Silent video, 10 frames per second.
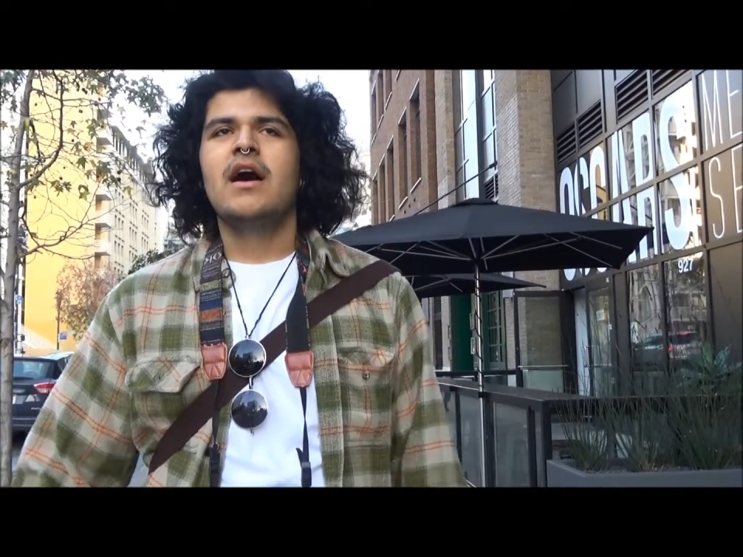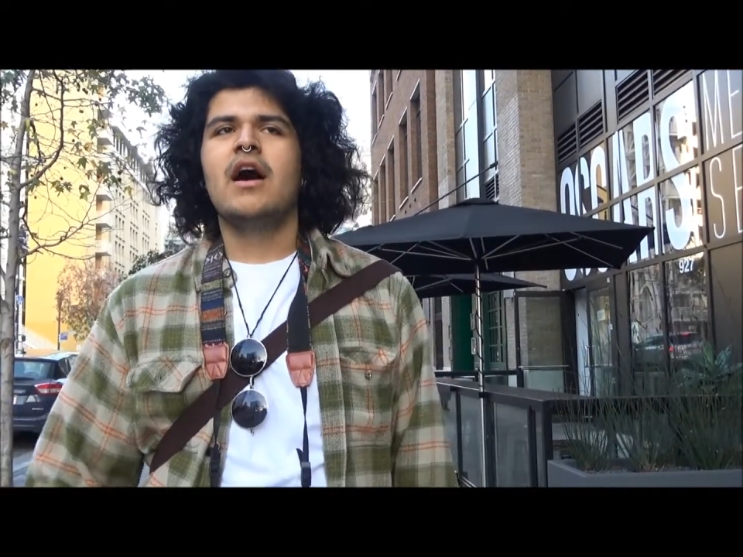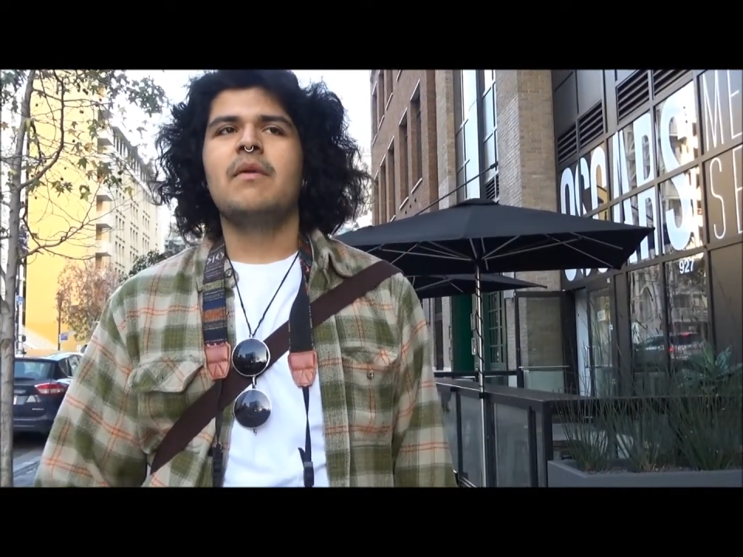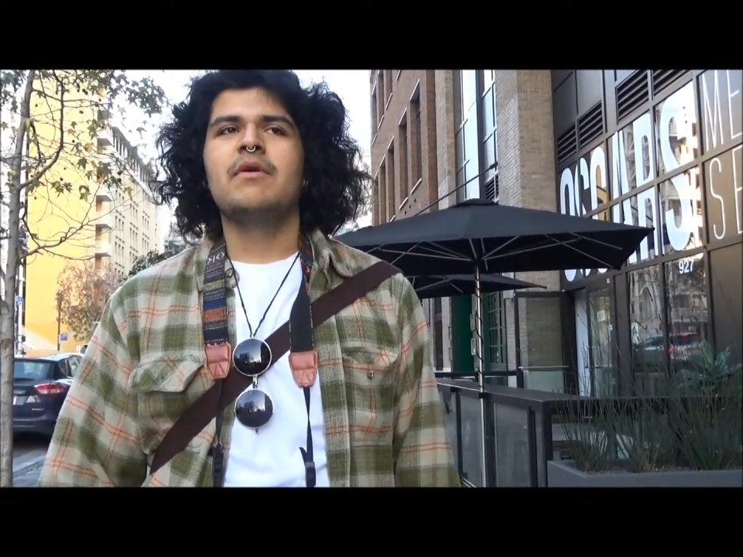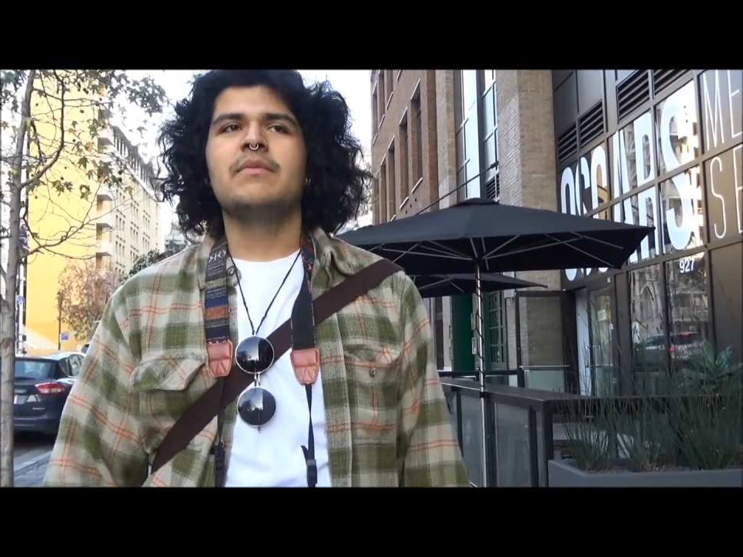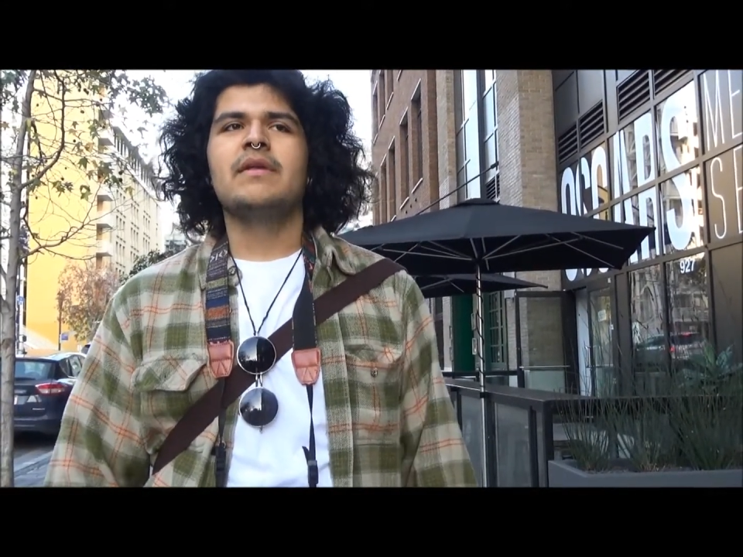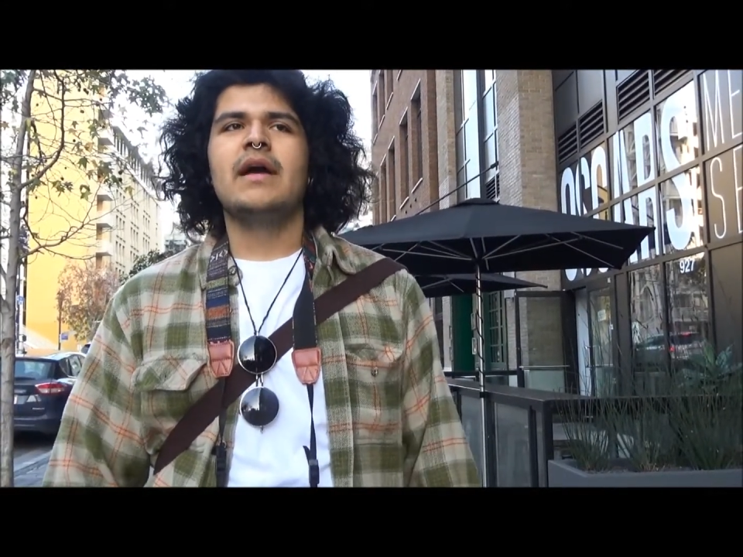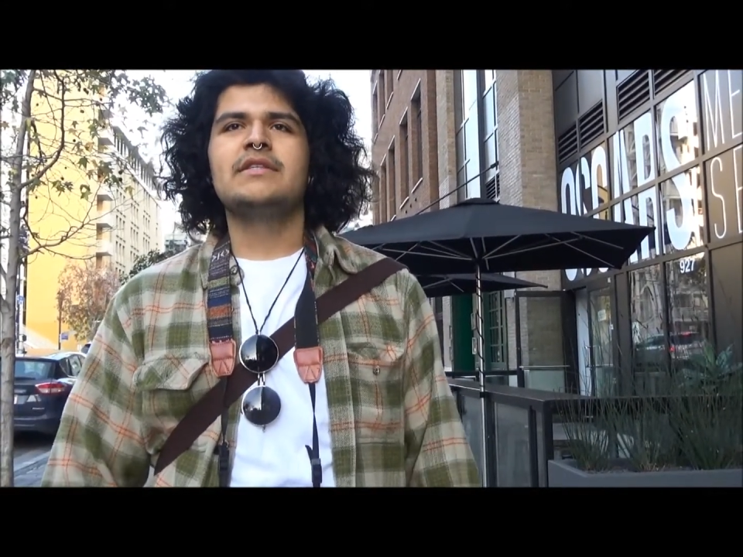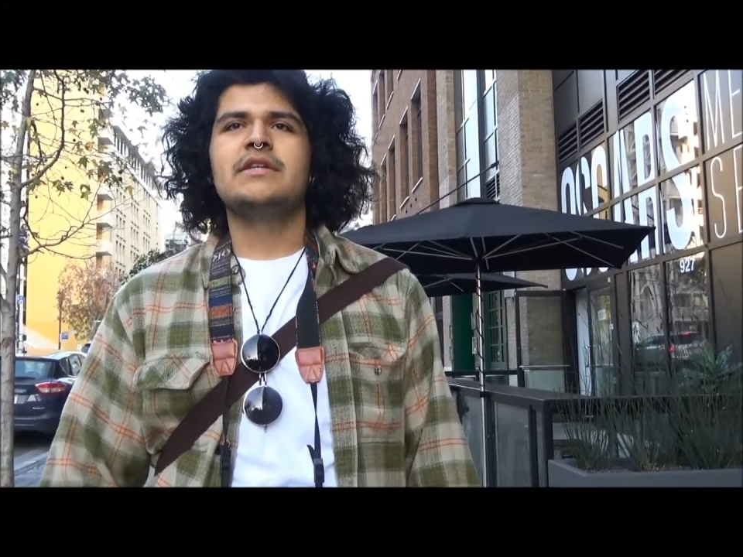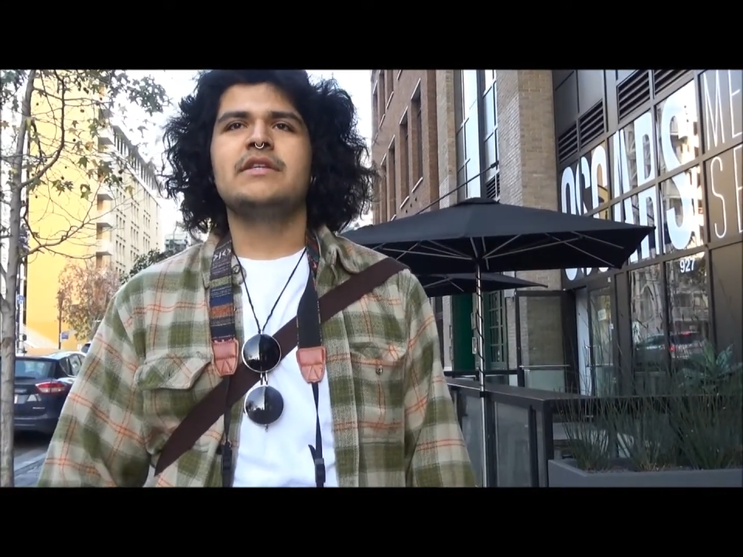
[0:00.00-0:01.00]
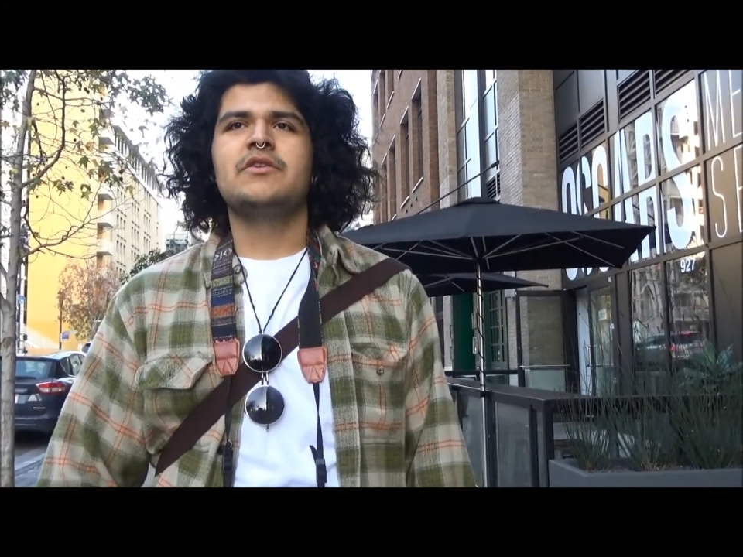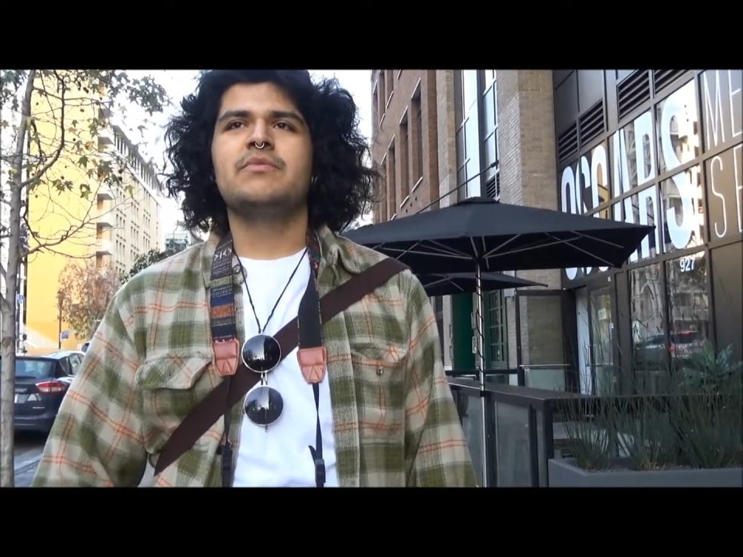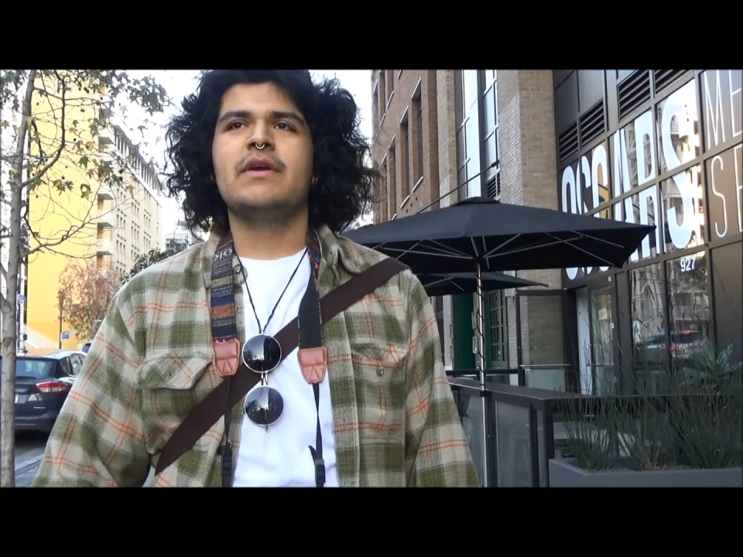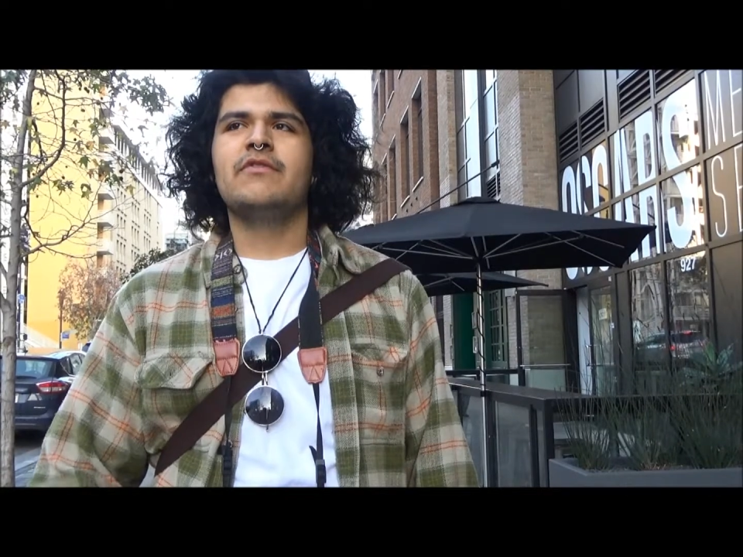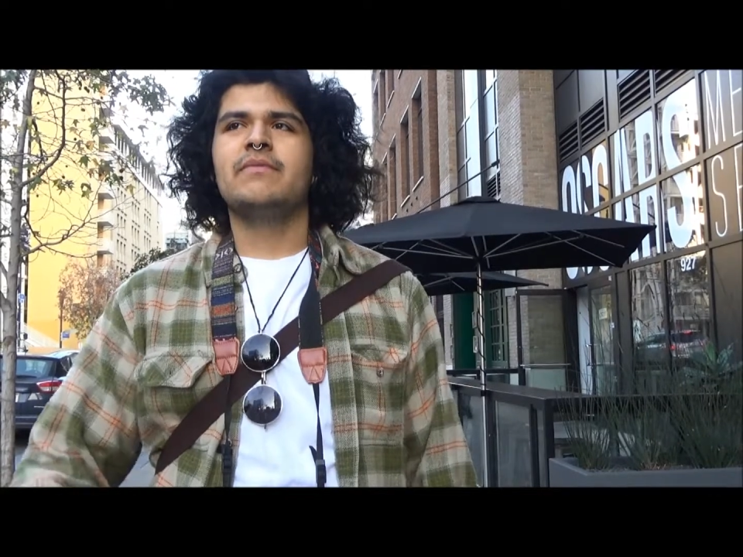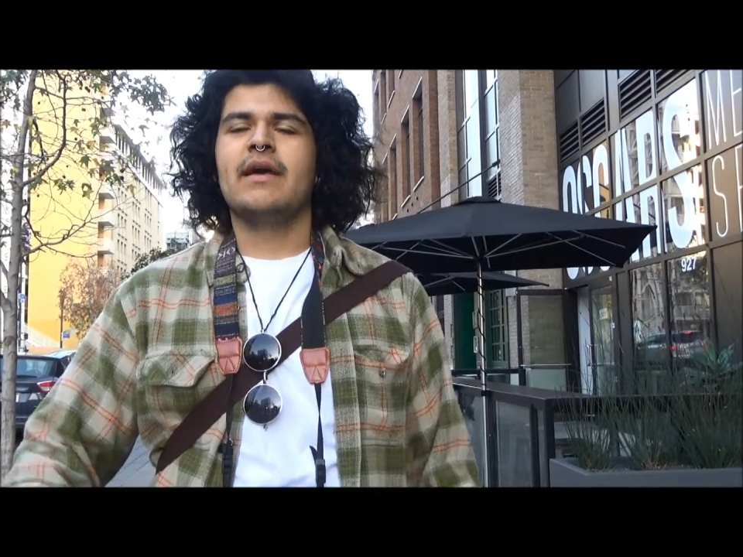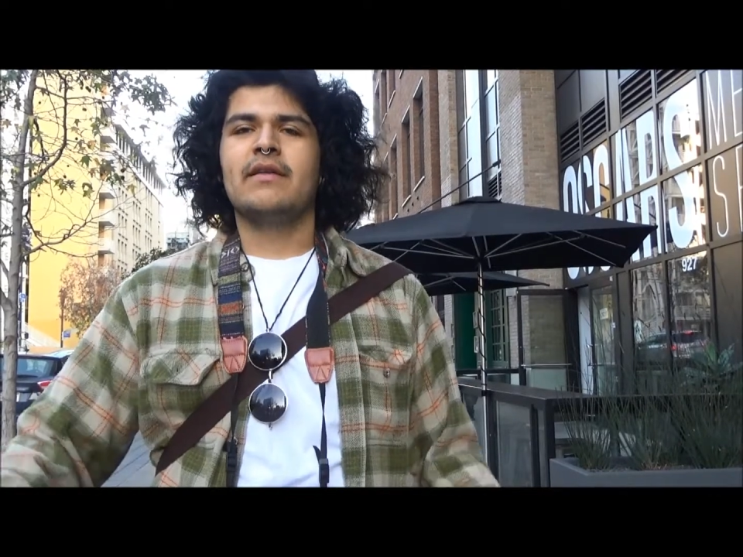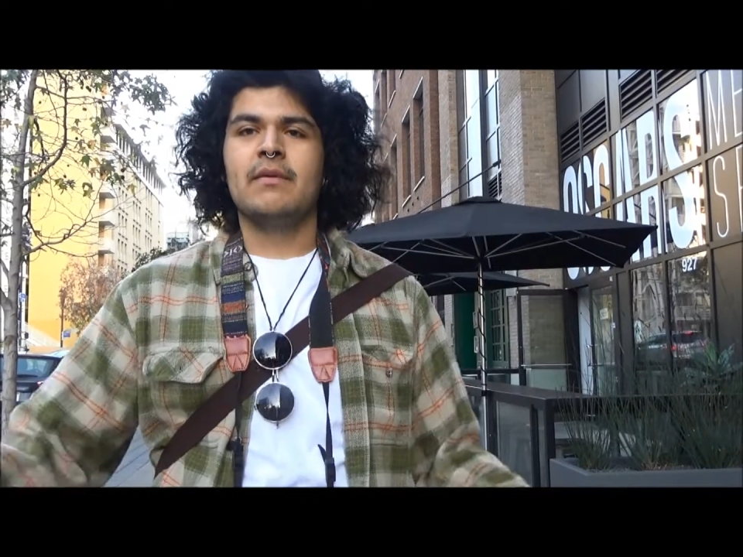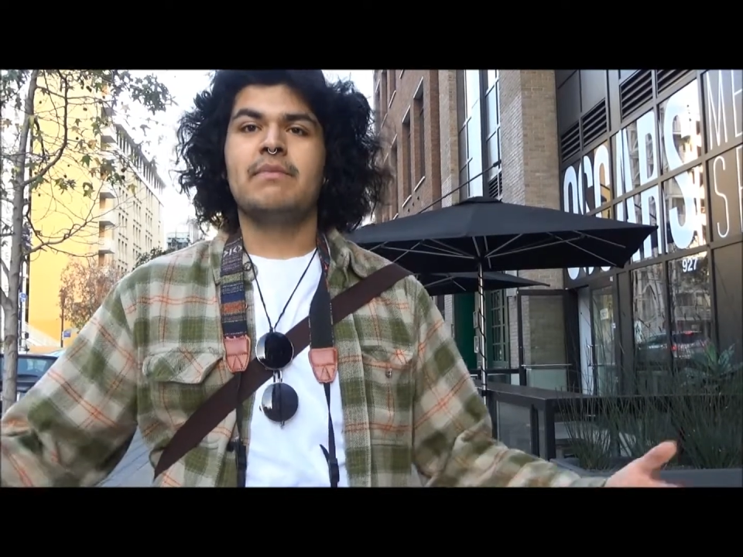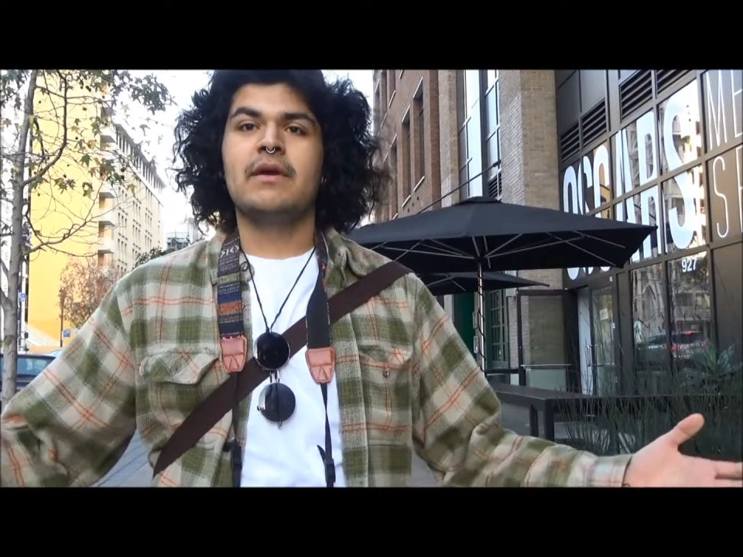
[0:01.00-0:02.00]
But I mean, I took a little break from like
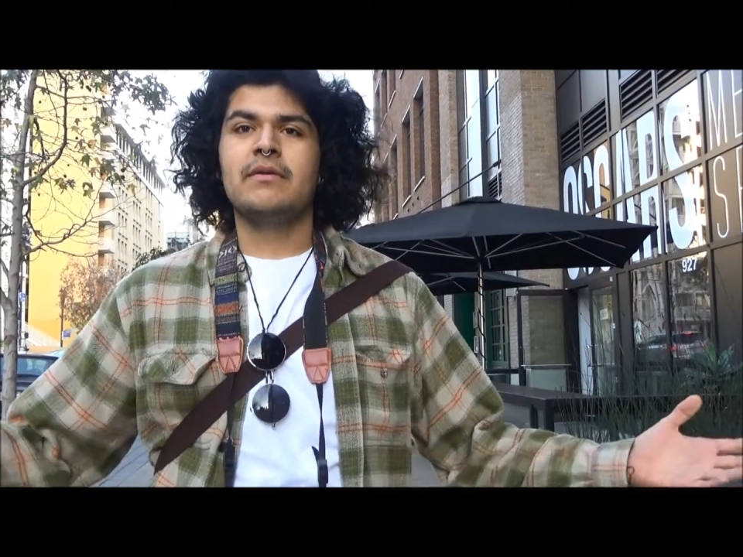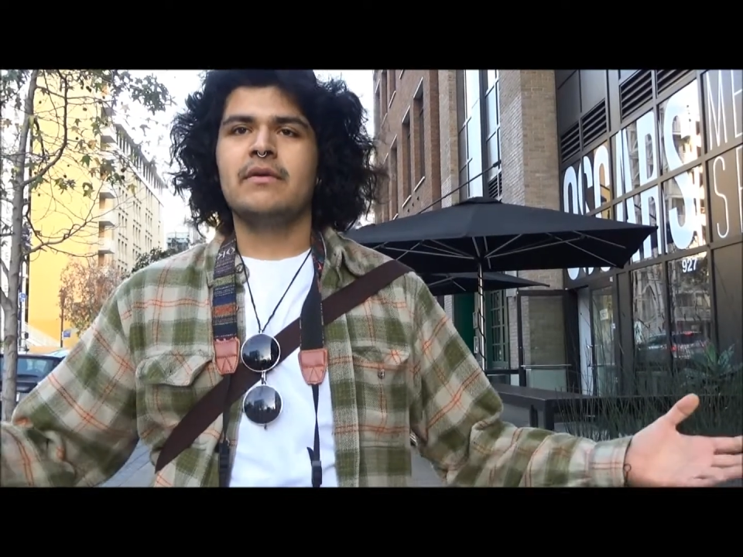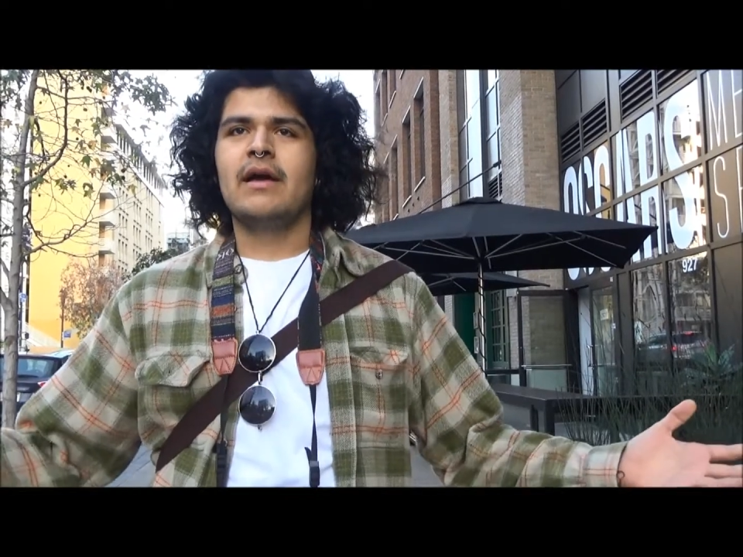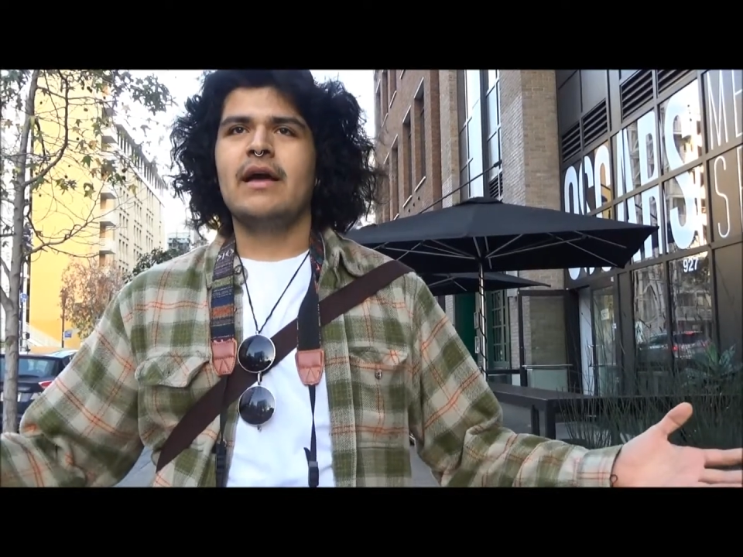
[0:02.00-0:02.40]
a bigger.